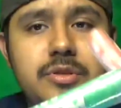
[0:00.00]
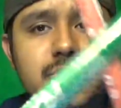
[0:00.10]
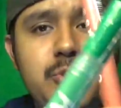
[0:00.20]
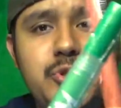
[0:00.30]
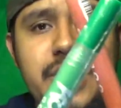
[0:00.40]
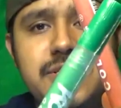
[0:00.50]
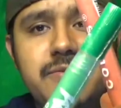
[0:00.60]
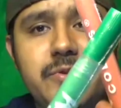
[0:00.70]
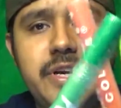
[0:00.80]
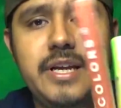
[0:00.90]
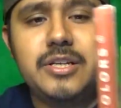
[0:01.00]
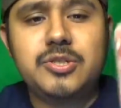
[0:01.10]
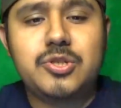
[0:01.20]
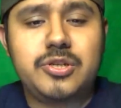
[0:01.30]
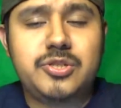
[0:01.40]
two shades of green
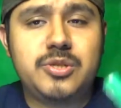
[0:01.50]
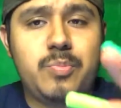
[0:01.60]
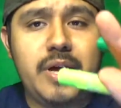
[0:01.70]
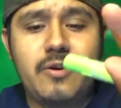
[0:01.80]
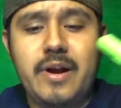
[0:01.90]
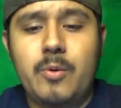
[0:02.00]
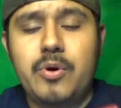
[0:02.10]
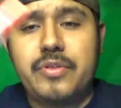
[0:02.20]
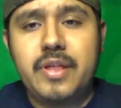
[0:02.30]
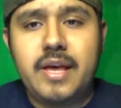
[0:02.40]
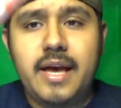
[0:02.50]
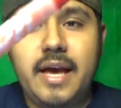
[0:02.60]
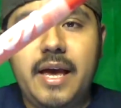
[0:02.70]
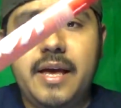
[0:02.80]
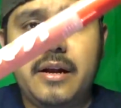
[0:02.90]
to play around with,
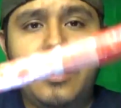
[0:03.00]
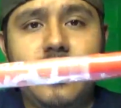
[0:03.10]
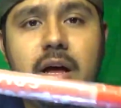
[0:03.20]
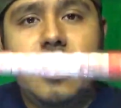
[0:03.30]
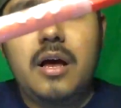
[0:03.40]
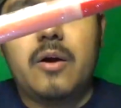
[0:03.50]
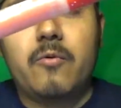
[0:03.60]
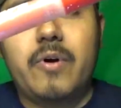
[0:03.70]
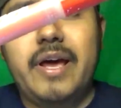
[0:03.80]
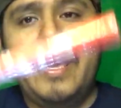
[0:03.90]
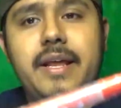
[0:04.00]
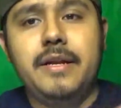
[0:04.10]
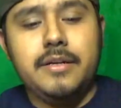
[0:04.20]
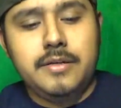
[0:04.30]
and a red.